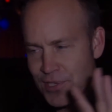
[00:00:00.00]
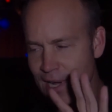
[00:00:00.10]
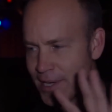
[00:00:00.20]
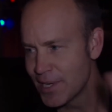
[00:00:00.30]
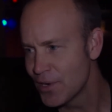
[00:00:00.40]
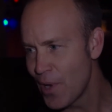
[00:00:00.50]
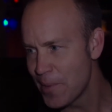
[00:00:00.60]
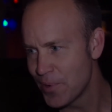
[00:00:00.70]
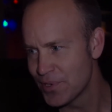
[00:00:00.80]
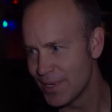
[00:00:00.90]
seeing a single
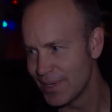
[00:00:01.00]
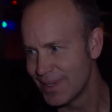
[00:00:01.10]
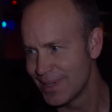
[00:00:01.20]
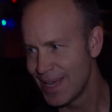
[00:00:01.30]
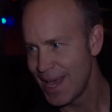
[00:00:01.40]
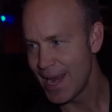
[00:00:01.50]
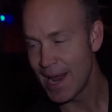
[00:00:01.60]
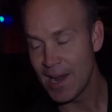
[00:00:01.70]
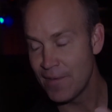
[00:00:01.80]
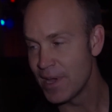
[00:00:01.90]
white person. And
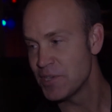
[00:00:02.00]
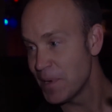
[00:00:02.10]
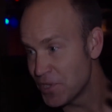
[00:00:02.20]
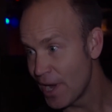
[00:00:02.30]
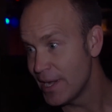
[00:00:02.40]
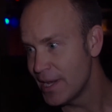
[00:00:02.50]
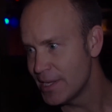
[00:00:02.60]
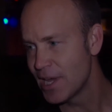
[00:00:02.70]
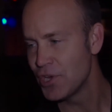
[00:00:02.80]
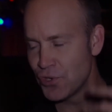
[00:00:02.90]
I love that. I speak
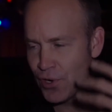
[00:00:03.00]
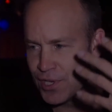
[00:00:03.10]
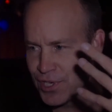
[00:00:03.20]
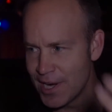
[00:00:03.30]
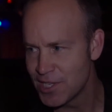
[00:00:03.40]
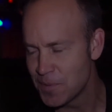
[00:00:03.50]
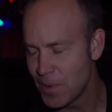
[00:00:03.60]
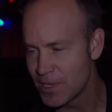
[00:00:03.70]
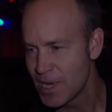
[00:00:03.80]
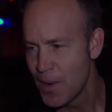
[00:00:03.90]
Chinese. I enjoy the Chinese
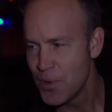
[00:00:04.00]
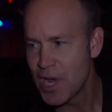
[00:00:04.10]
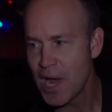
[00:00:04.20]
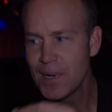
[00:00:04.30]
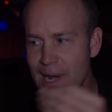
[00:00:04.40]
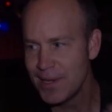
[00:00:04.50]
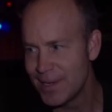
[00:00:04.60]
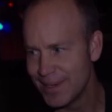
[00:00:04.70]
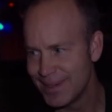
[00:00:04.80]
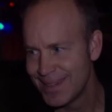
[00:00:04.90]
experience. You to
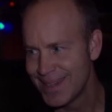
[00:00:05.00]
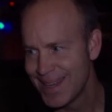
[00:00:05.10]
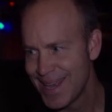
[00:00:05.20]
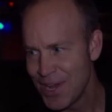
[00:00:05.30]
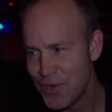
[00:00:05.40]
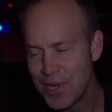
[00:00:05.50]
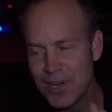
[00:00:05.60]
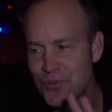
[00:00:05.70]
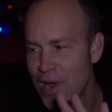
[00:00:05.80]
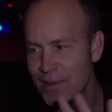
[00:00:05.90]
London, you need
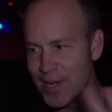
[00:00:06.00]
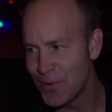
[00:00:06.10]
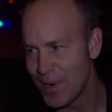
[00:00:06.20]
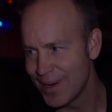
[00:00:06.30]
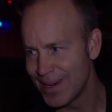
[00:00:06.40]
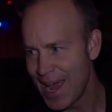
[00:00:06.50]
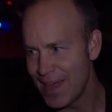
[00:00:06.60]
to travel anywhere.